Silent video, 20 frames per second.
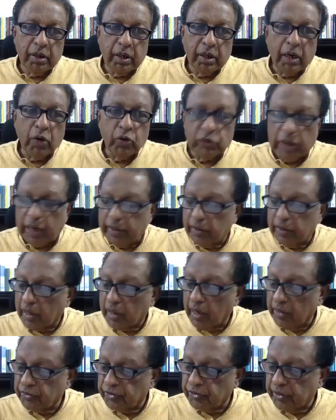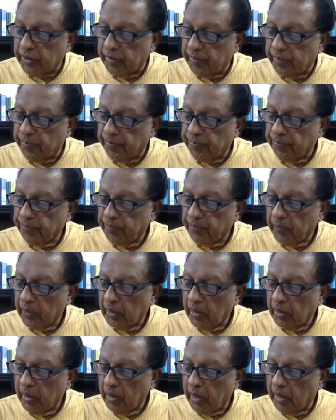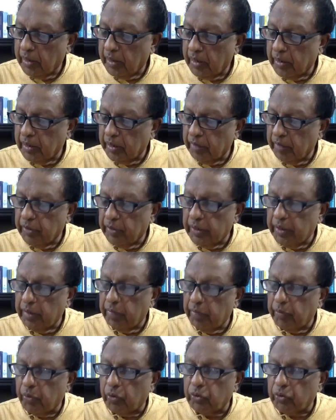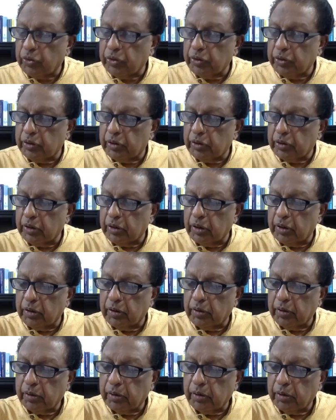uh, outside the country and at a very important uh,